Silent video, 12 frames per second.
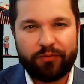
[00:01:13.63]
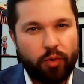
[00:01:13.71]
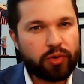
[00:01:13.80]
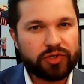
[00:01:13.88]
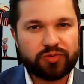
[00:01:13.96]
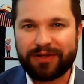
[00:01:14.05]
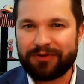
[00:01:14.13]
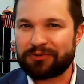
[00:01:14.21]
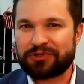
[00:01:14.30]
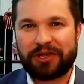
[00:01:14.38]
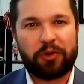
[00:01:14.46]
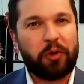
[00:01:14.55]
Of course,
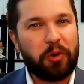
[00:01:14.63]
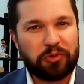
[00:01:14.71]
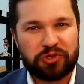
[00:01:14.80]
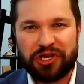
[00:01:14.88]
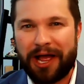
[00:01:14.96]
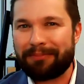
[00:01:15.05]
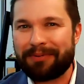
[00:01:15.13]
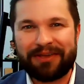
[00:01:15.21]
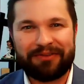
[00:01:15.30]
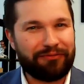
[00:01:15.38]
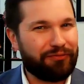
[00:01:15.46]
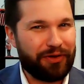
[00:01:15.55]
there's like clothes
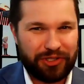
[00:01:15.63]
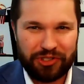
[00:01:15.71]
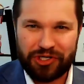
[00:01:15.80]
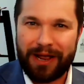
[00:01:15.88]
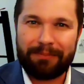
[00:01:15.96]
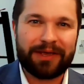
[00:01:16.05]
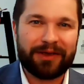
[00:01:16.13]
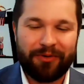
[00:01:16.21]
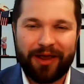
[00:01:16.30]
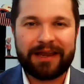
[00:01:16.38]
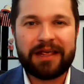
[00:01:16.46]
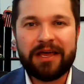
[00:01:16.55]
shopping and fun shopping,
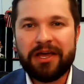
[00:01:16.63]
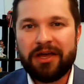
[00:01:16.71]
right?